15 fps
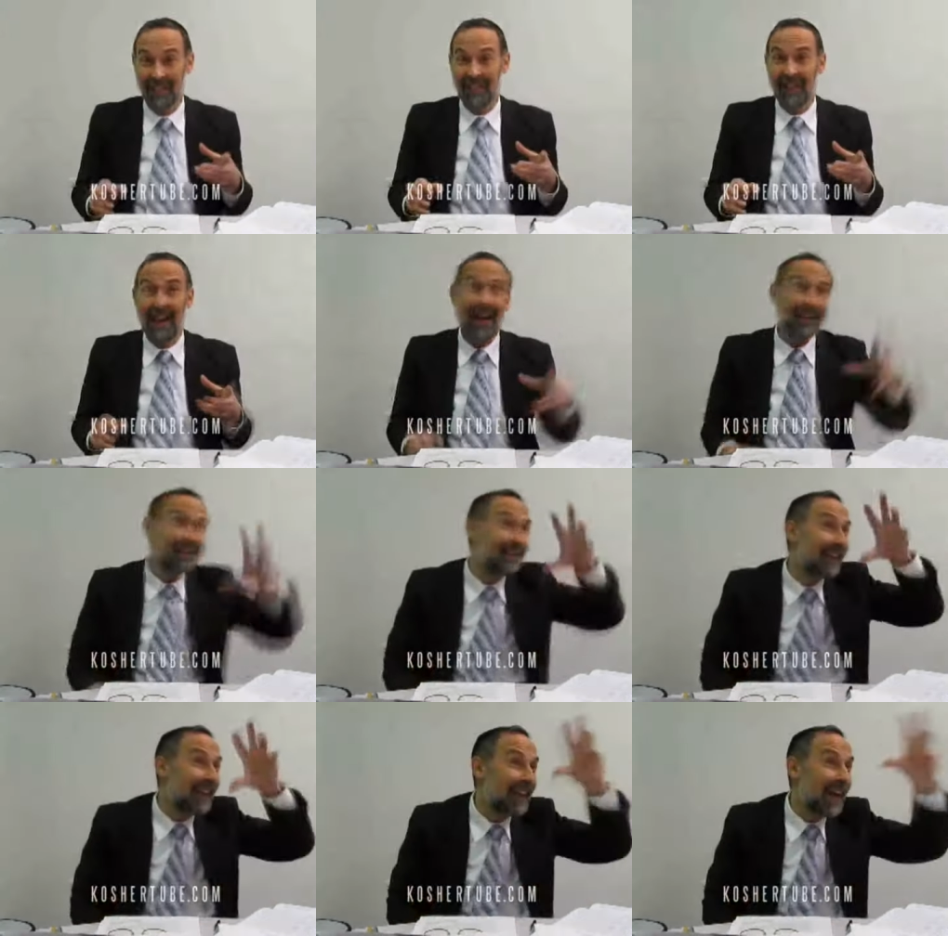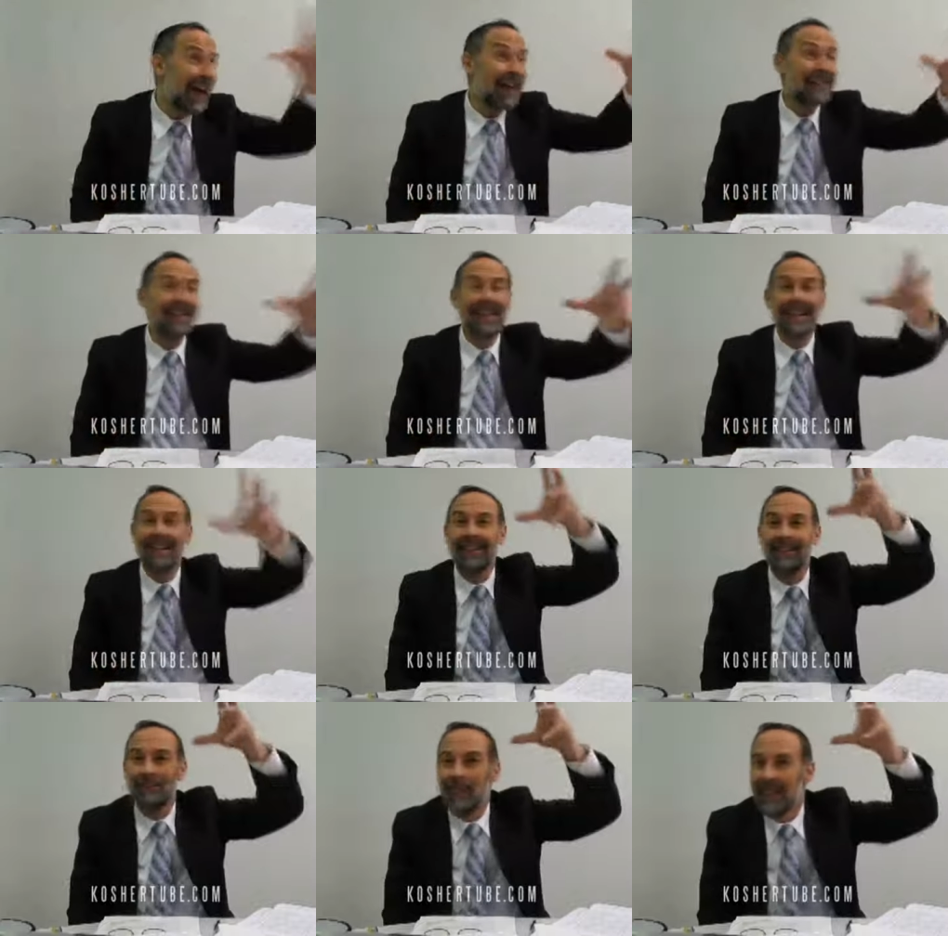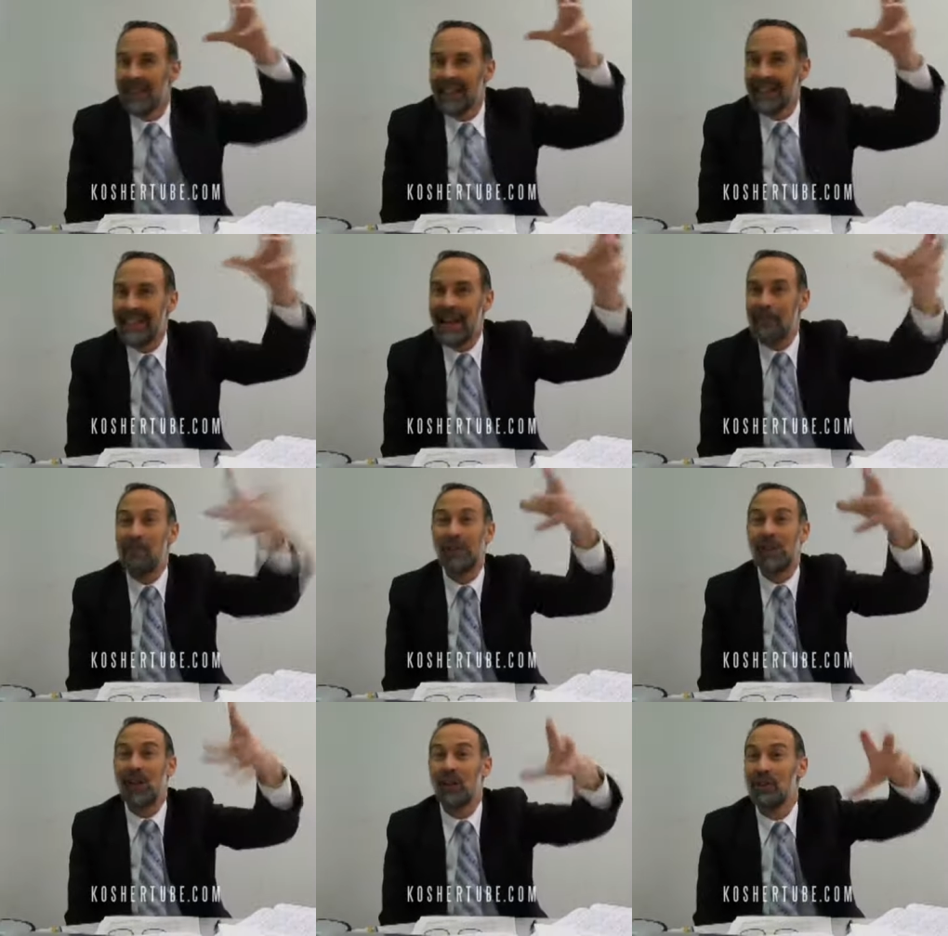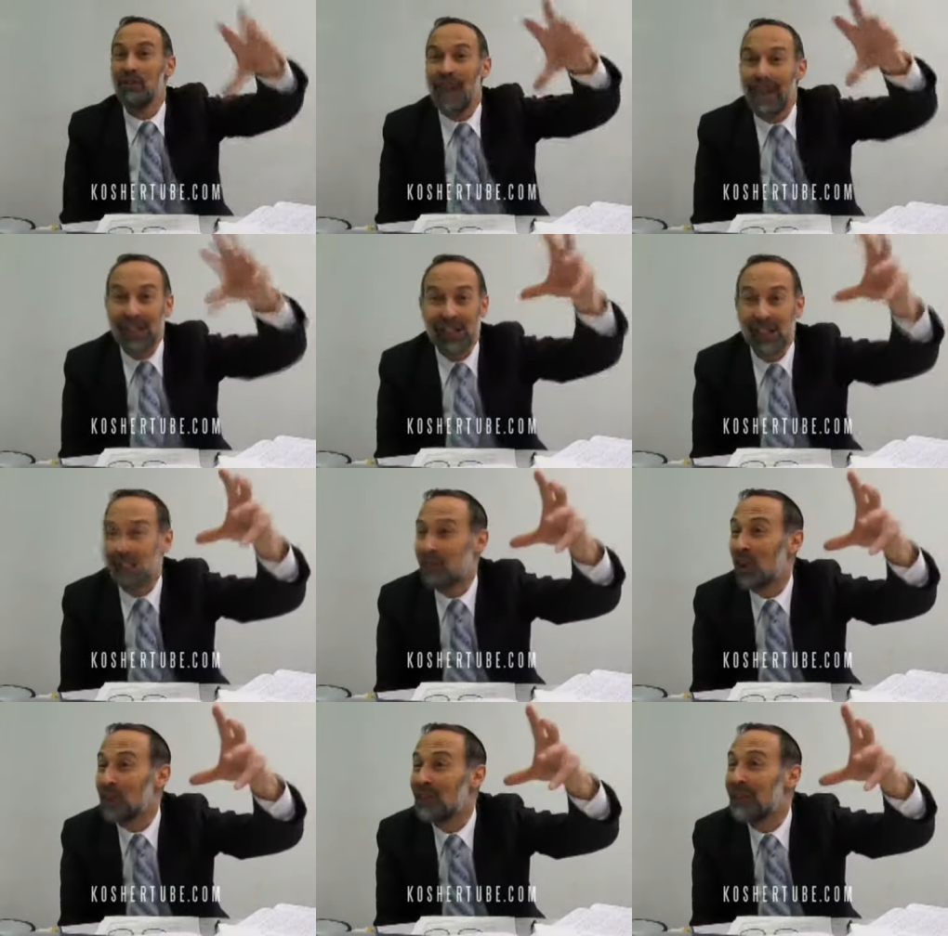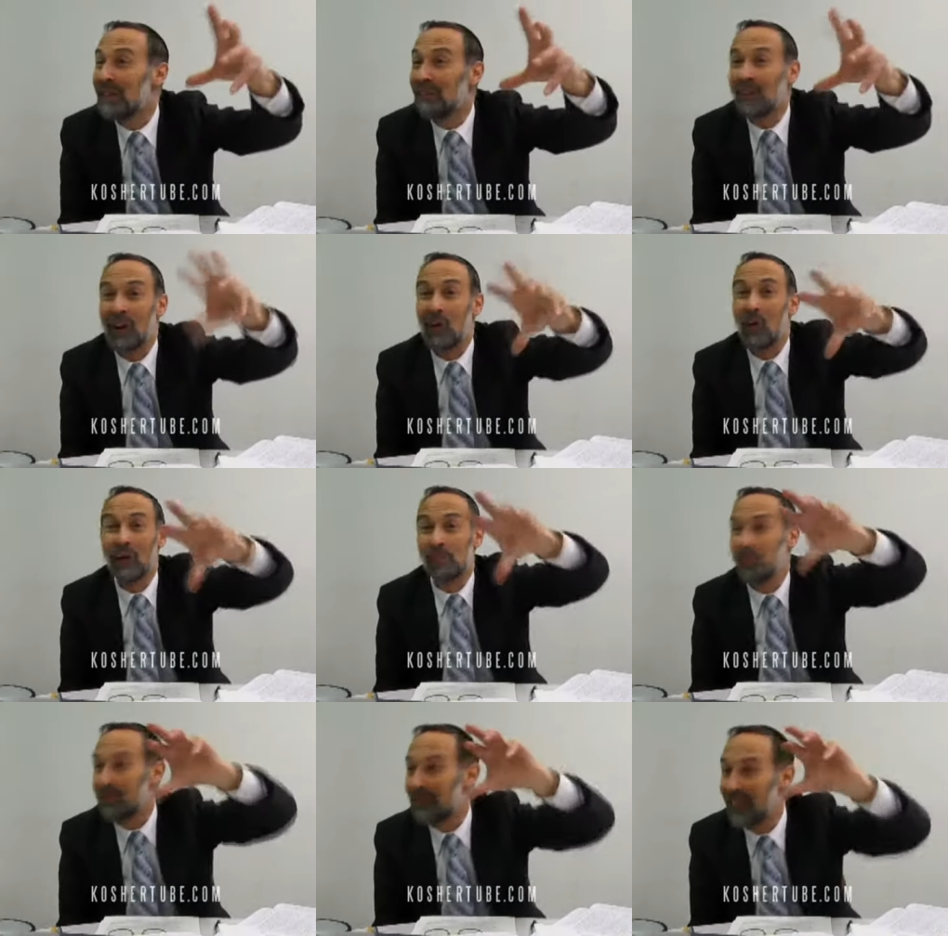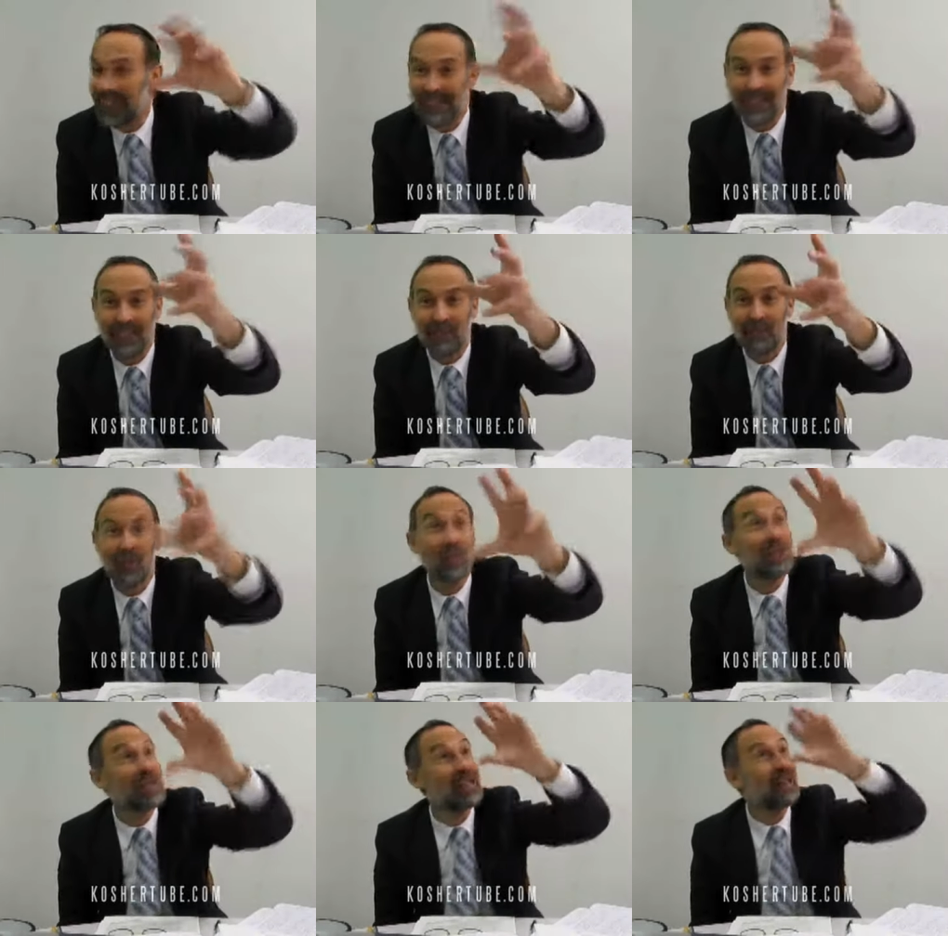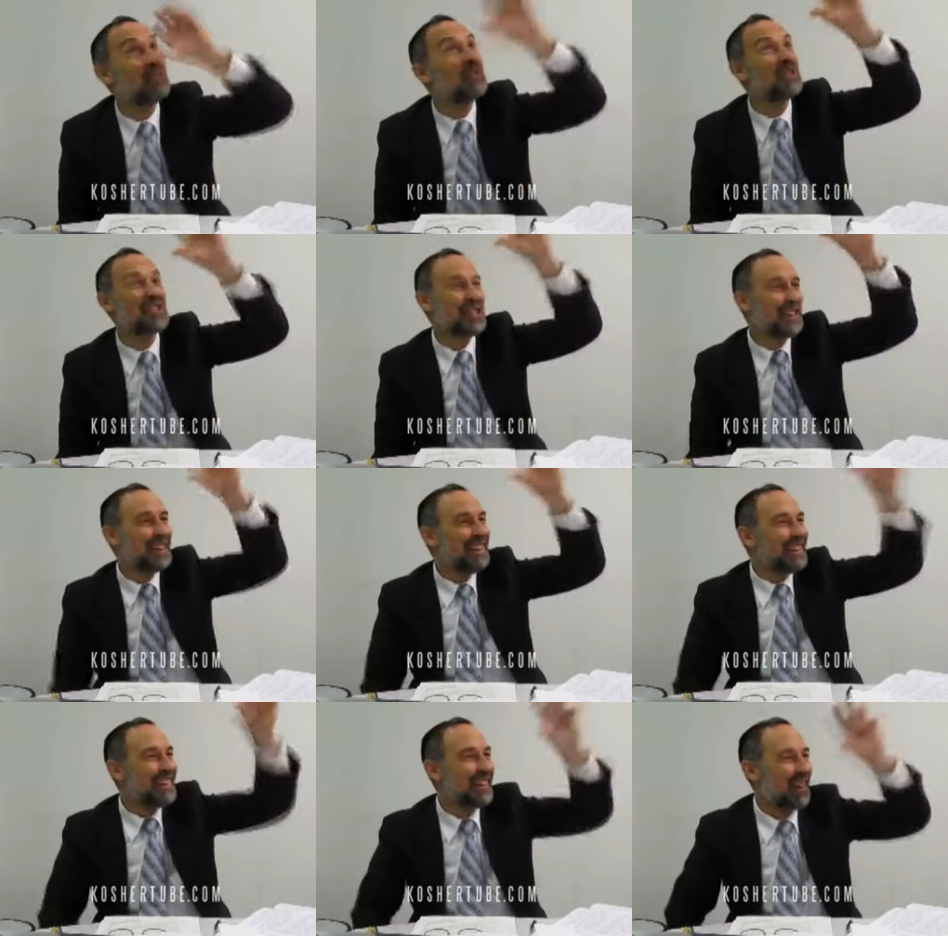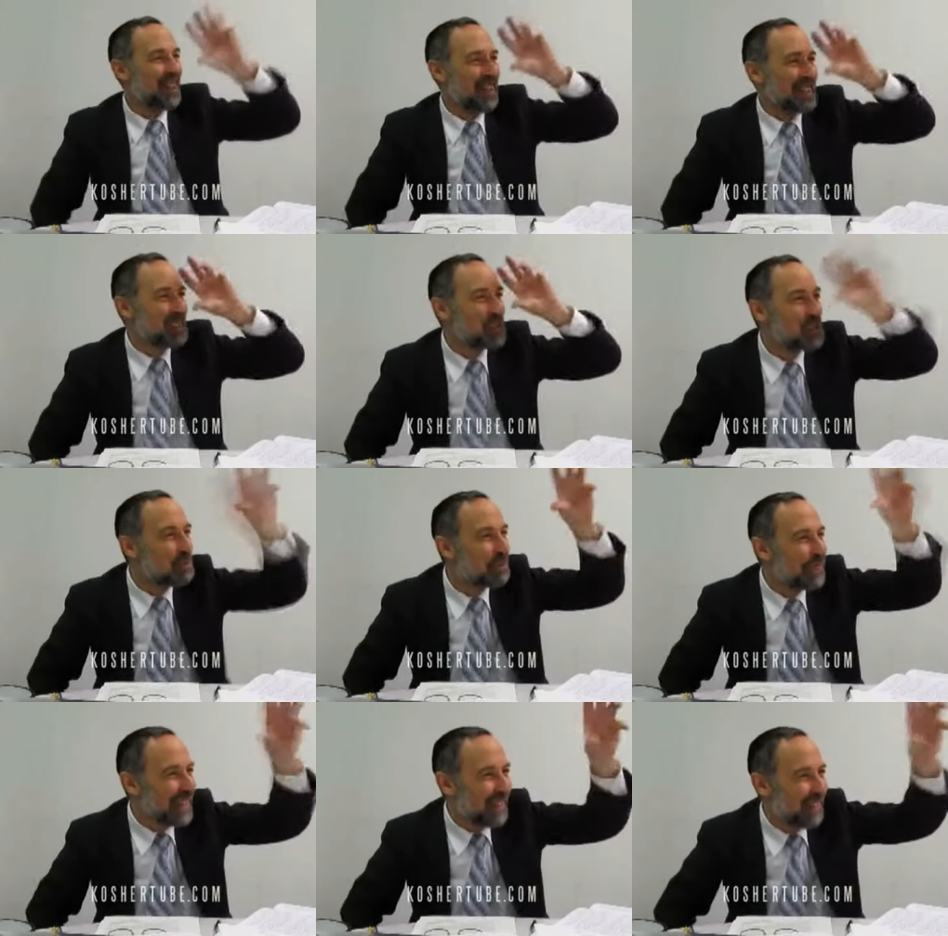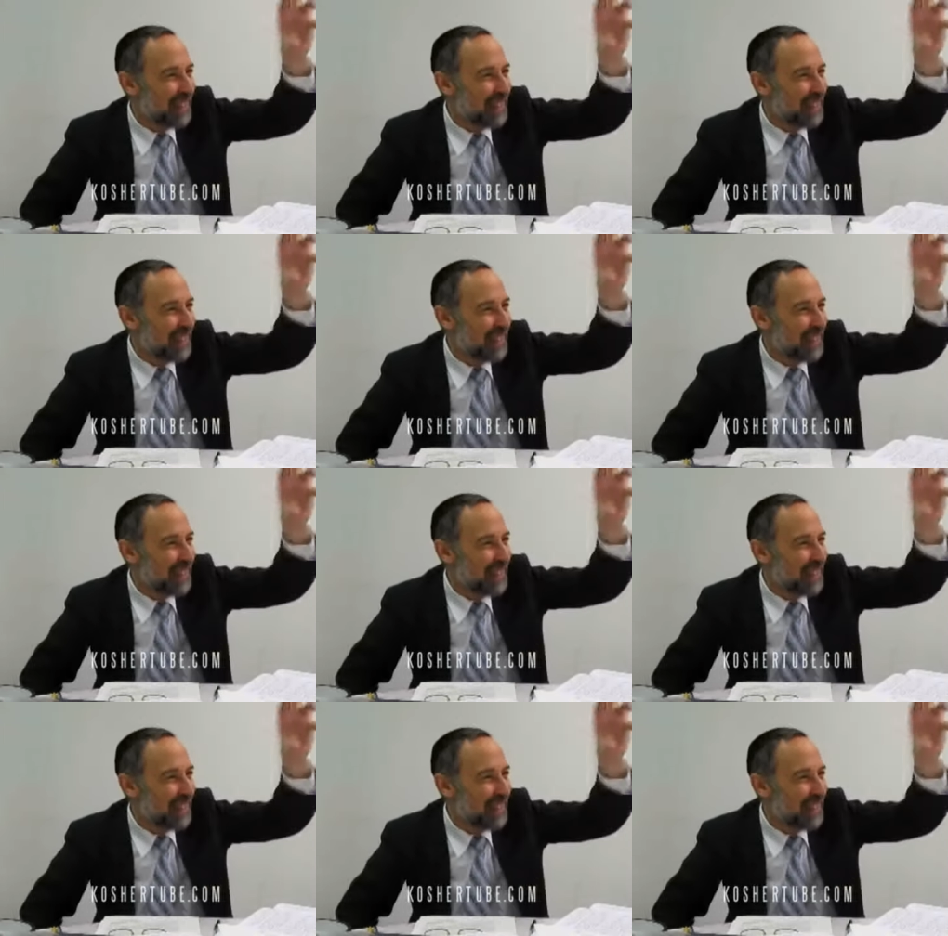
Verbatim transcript: Ad Kedei Kach that in the, in the episode of Eshes Potiphar, what prevented him from sin was, you know, that superego,